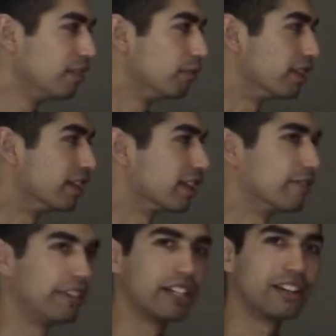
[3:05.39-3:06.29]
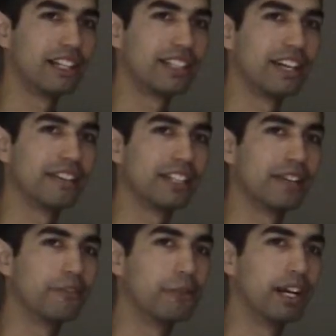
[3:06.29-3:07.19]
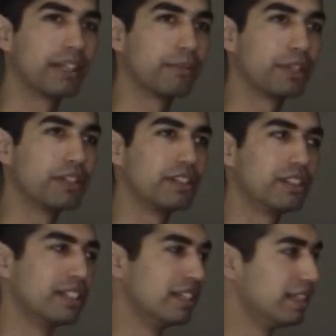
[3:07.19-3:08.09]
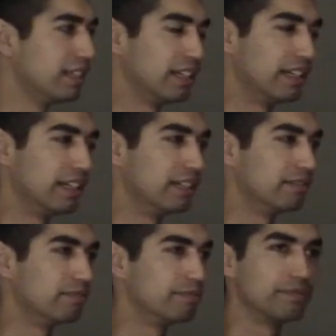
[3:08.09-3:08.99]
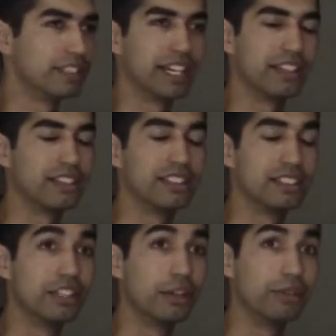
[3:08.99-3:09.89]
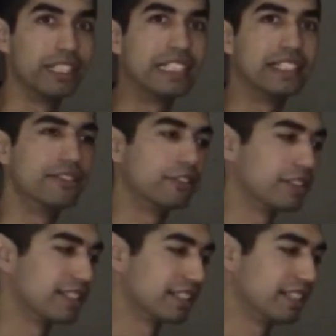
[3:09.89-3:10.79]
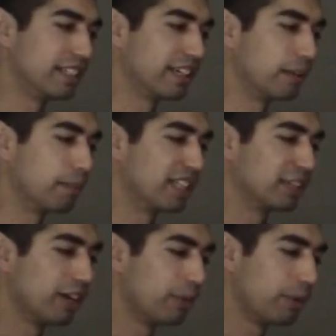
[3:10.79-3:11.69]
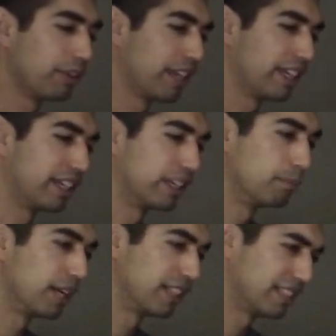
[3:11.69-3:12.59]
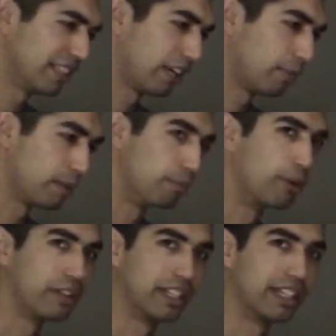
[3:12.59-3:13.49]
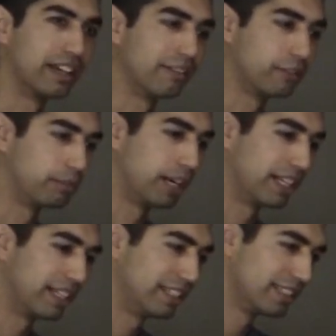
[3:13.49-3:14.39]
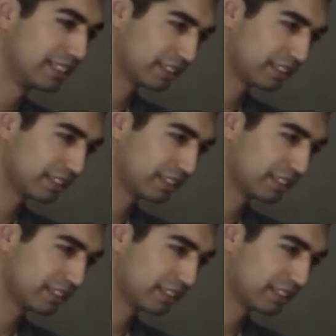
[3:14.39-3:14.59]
With the configuration I've set for my computer, uh, yeah, there is no need for 16 gigabytes. So I went with 8 gigabytes, and that'll be more than enough for my needs.